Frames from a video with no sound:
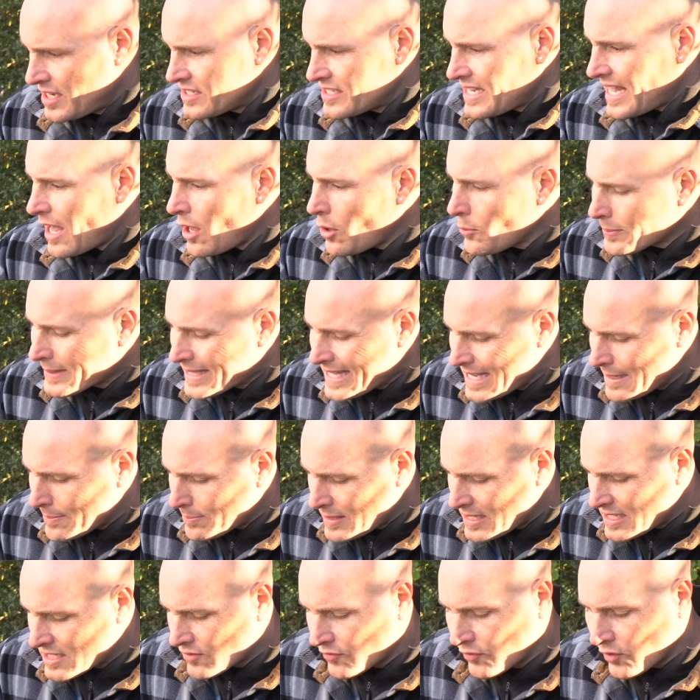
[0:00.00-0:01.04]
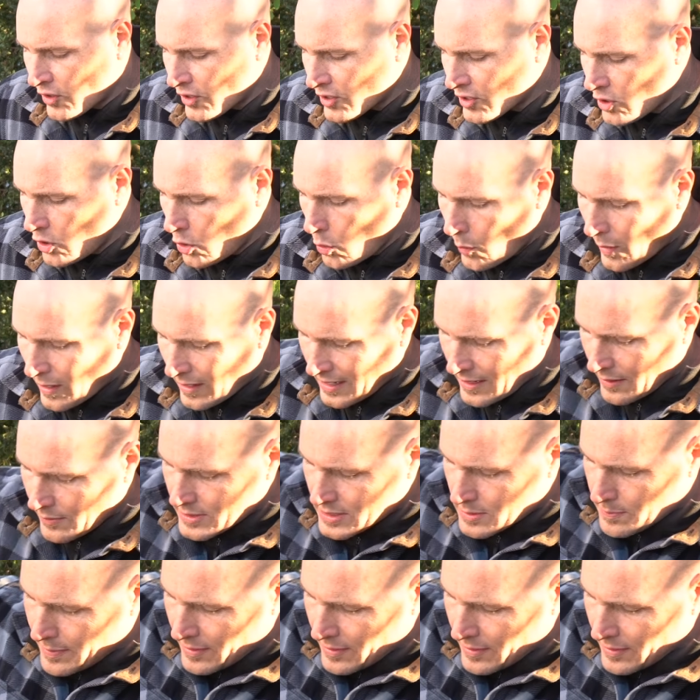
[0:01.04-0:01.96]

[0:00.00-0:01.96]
To help keep these vertical while I was